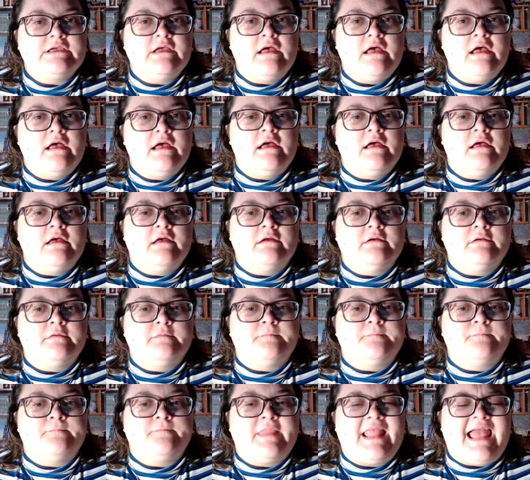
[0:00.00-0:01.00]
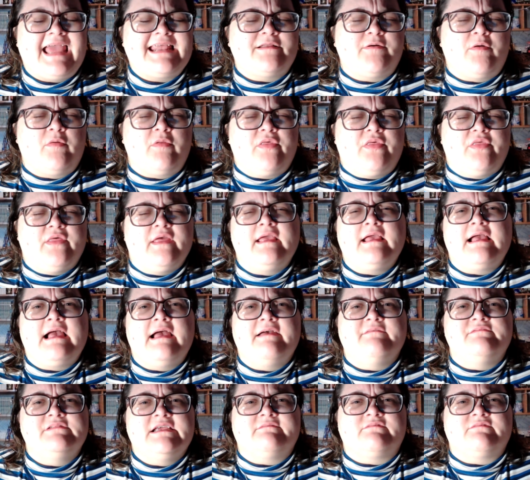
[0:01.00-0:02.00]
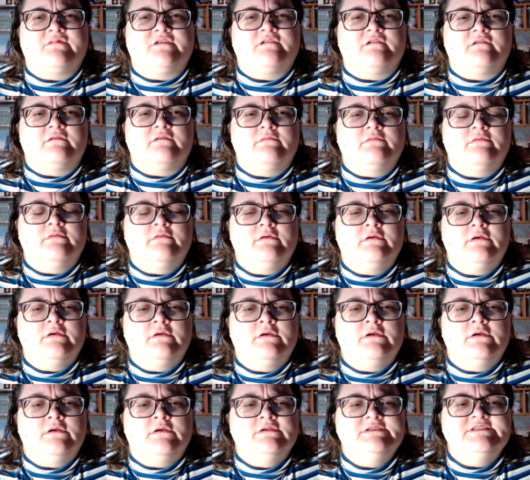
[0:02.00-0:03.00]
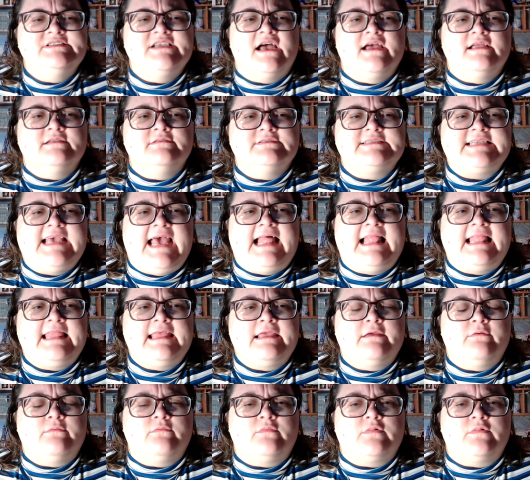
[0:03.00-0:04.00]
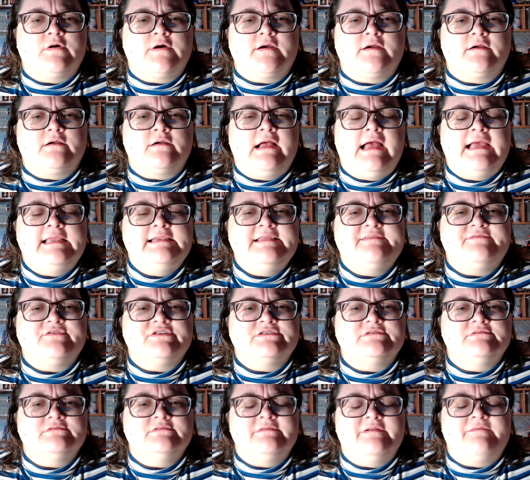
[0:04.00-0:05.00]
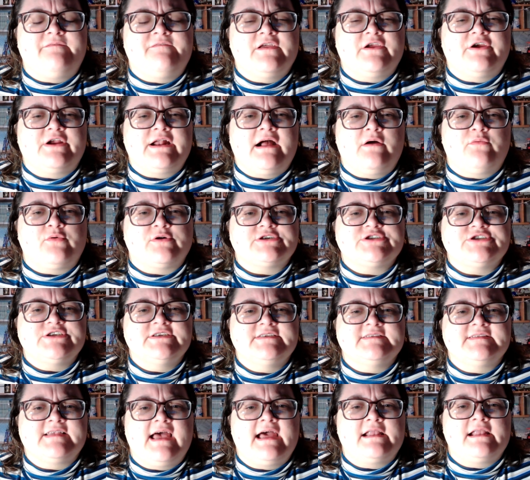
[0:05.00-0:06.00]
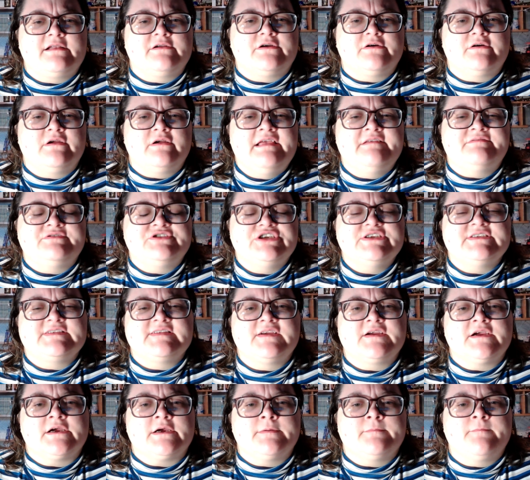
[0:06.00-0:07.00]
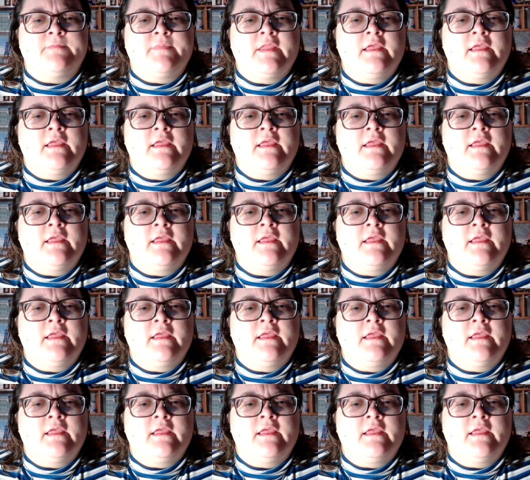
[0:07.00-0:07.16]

I don't think. I've never done tally work. I never figured out where she's at or if she's here.